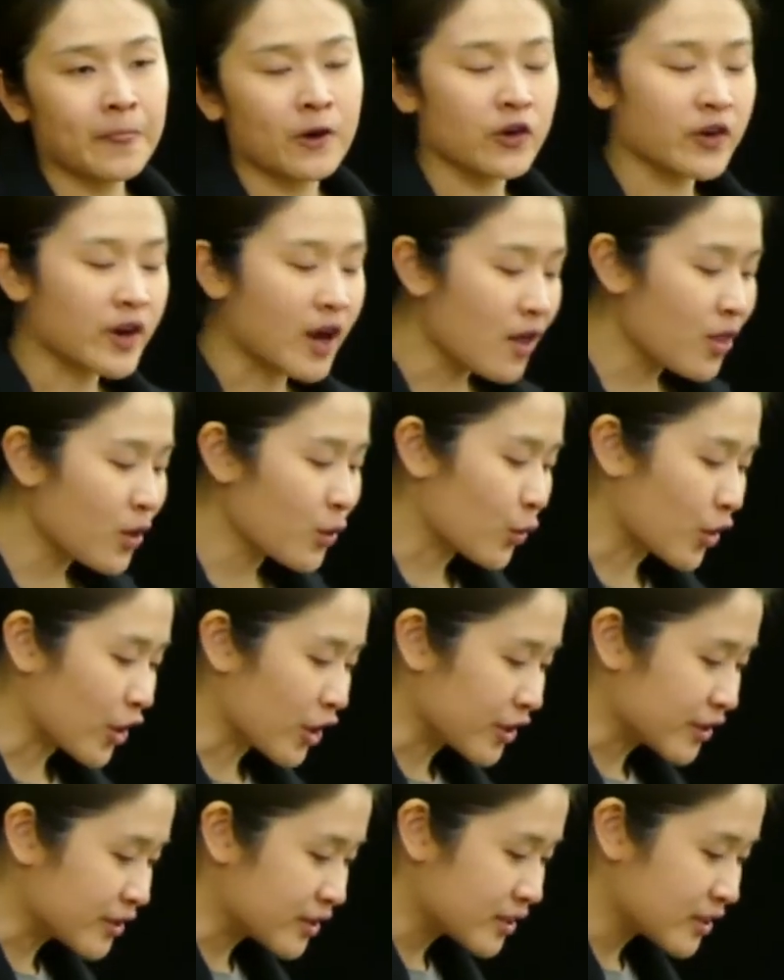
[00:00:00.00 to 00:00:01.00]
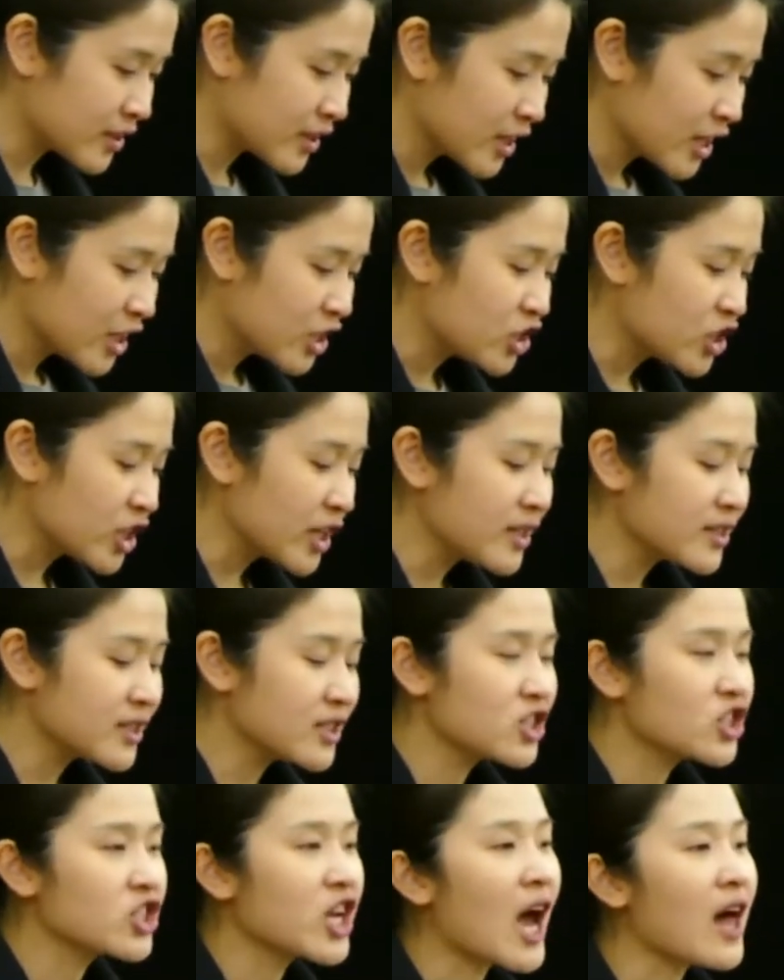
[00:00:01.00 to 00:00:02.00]
Or in other words,
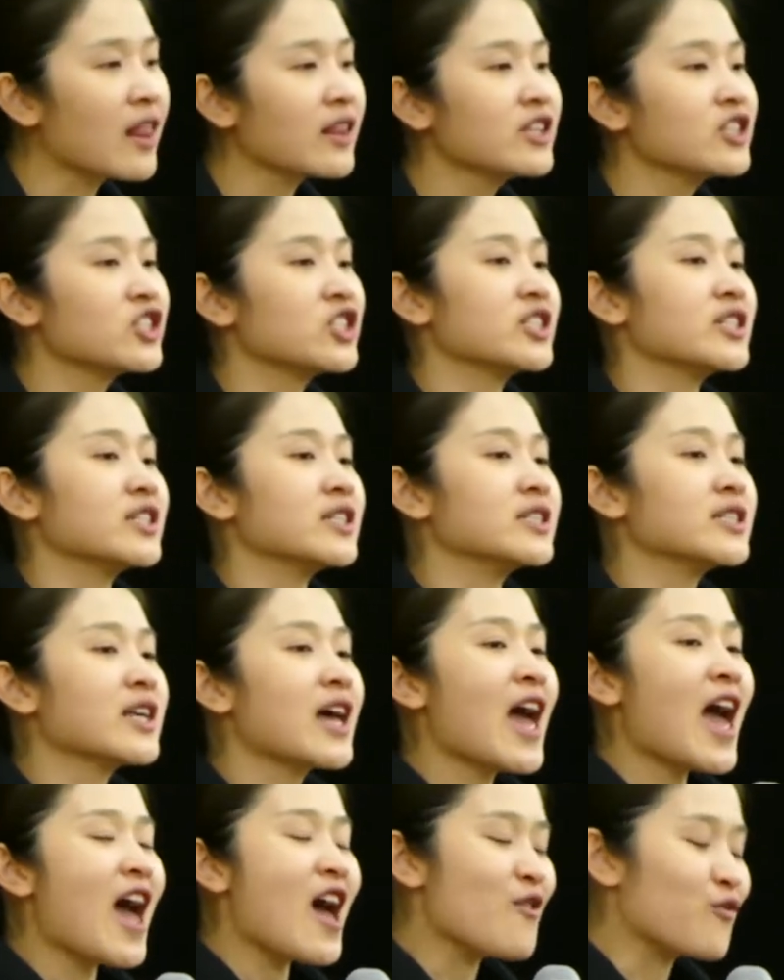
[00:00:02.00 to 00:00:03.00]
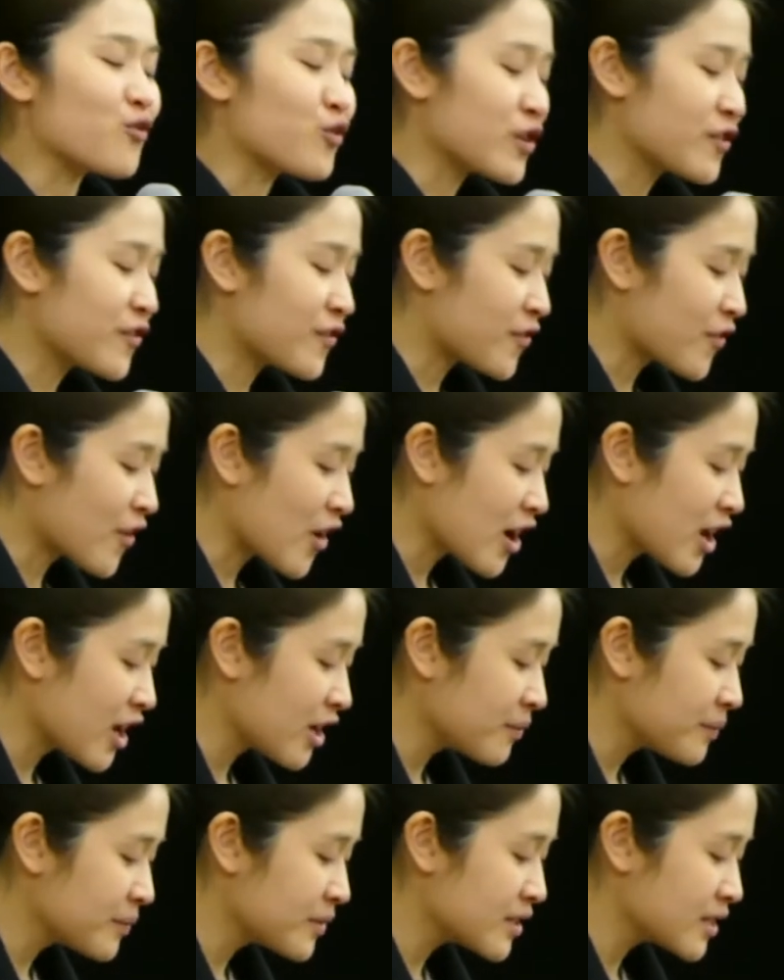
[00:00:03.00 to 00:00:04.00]
Jesus challenges and
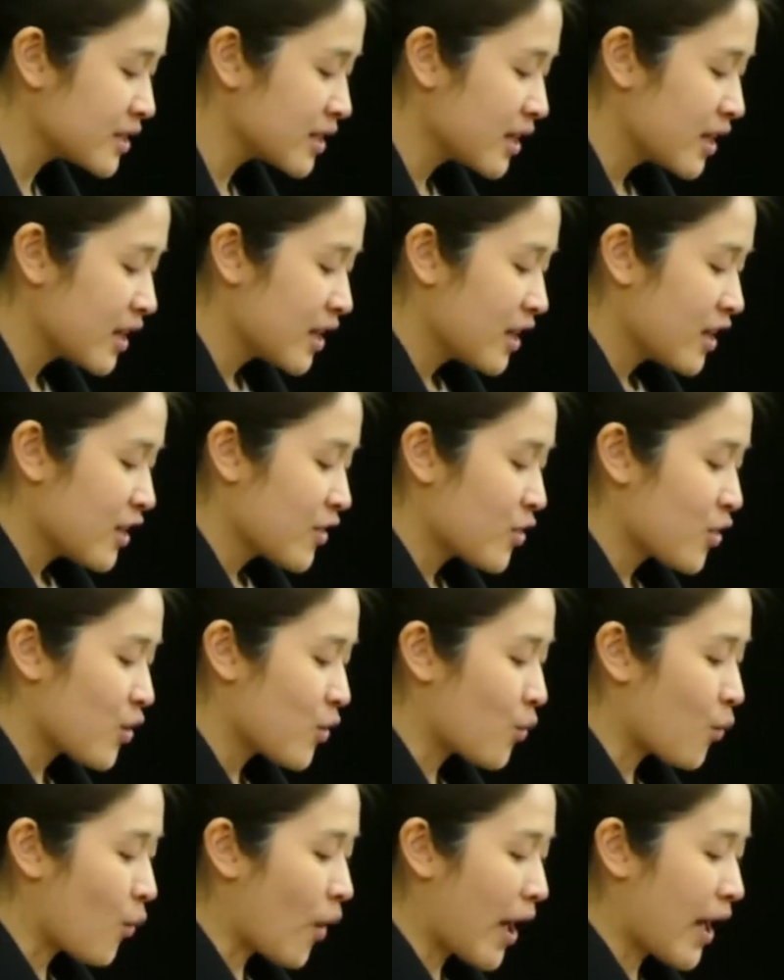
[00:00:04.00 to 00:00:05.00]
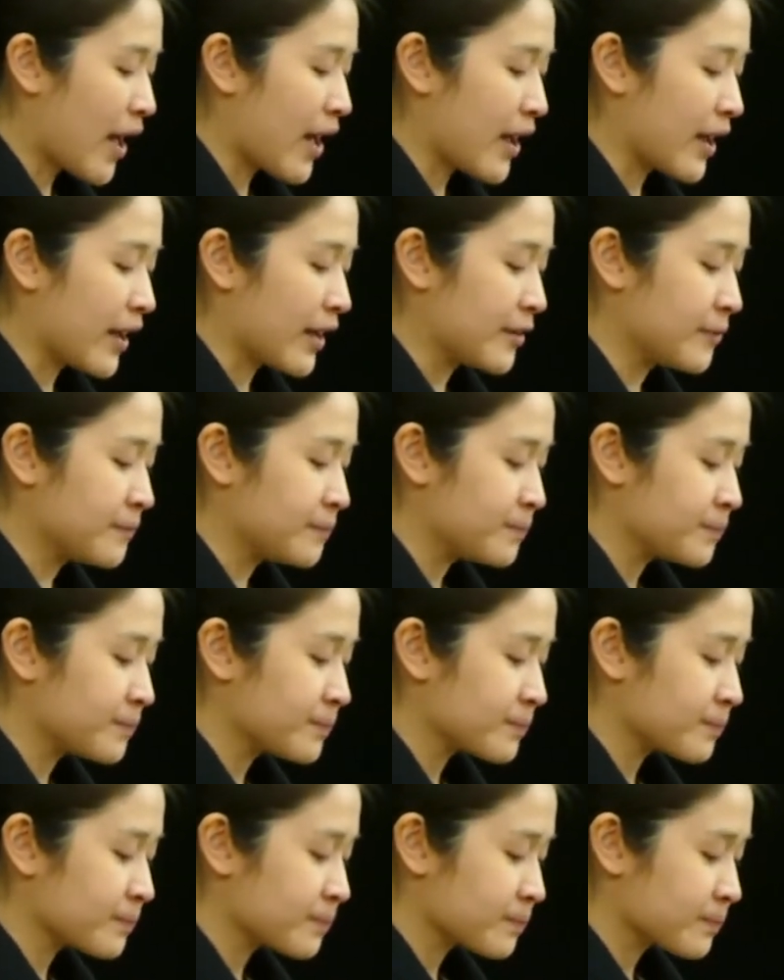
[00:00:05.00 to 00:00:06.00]
reframes the way
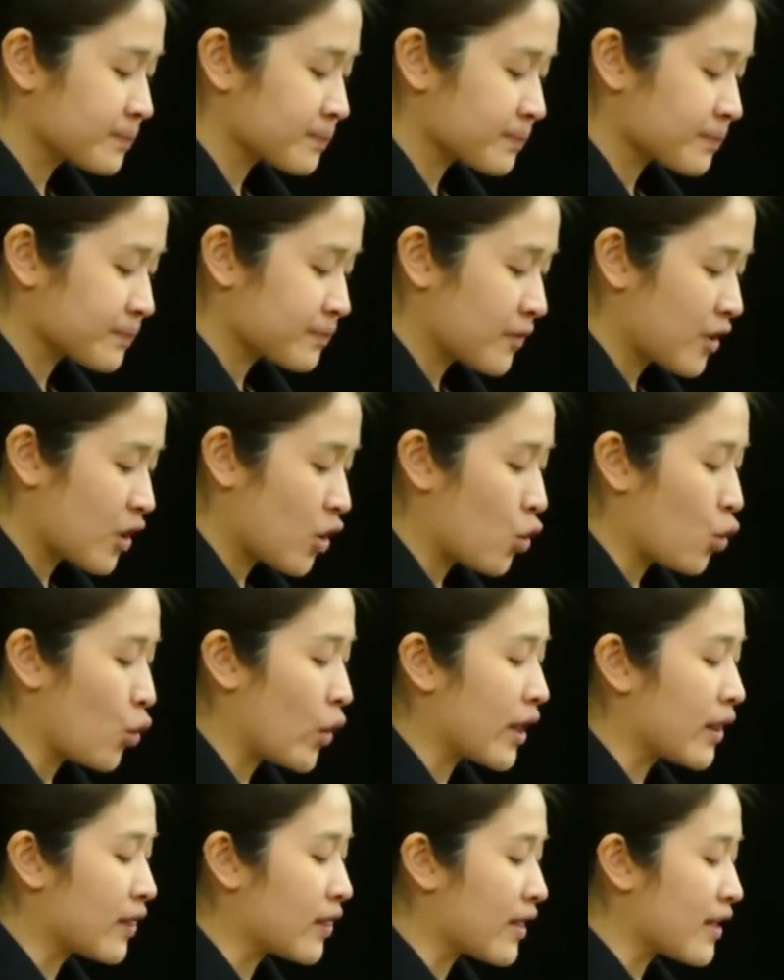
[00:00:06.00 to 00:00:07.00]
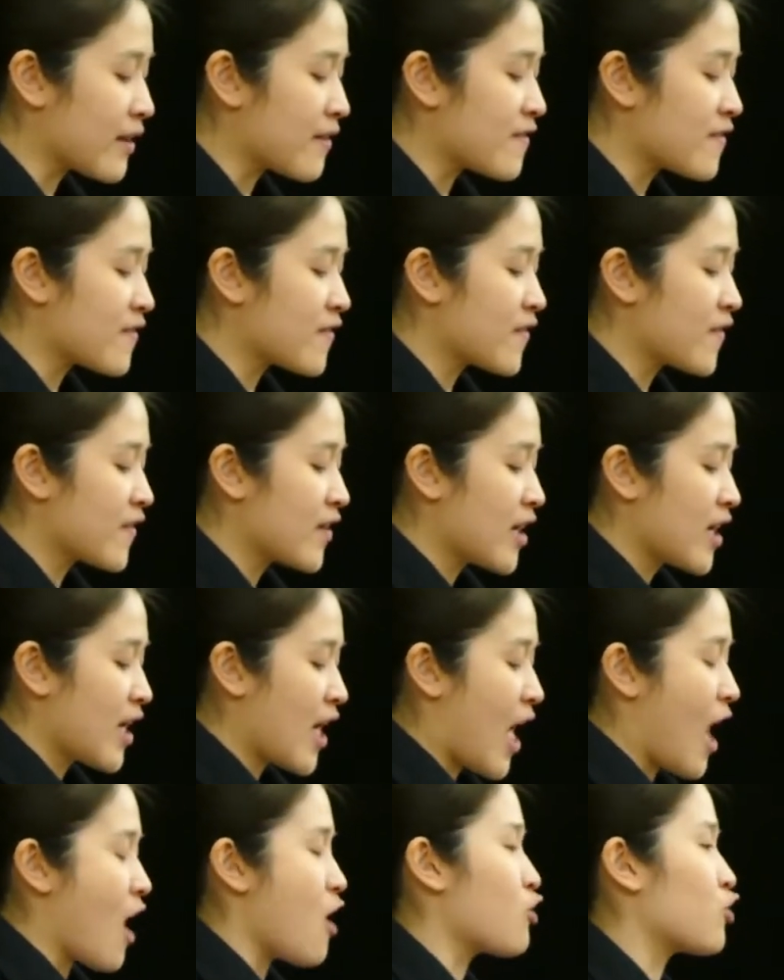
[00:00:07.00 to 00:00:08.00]
we live
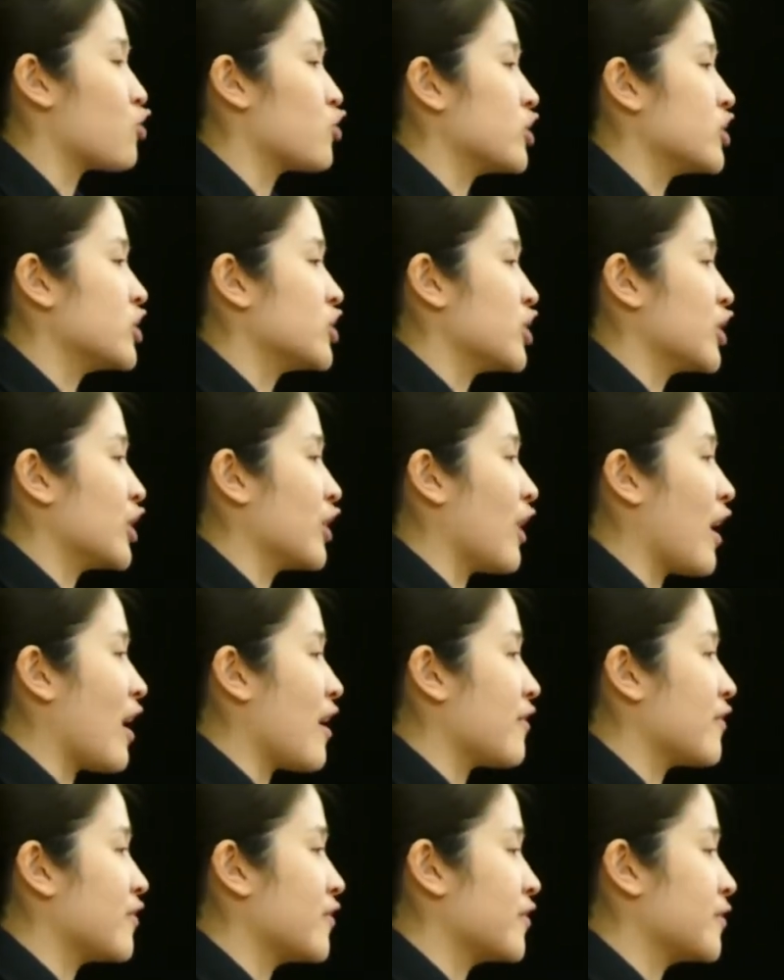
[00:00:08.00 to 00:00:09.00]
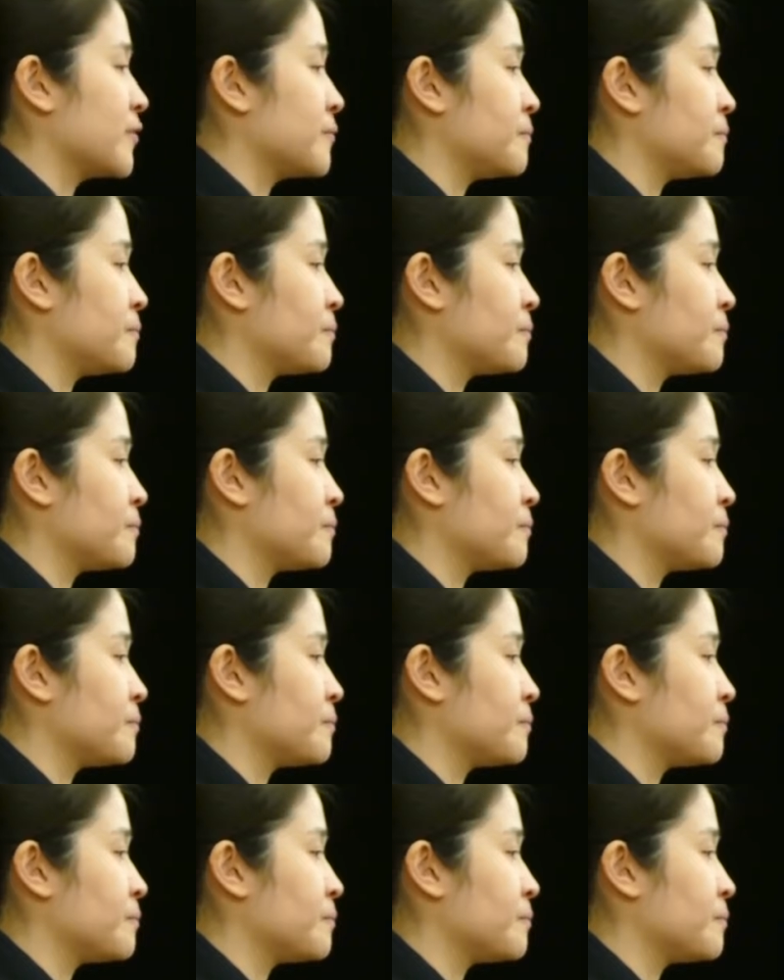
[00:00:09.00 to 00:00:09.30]
our Christian life.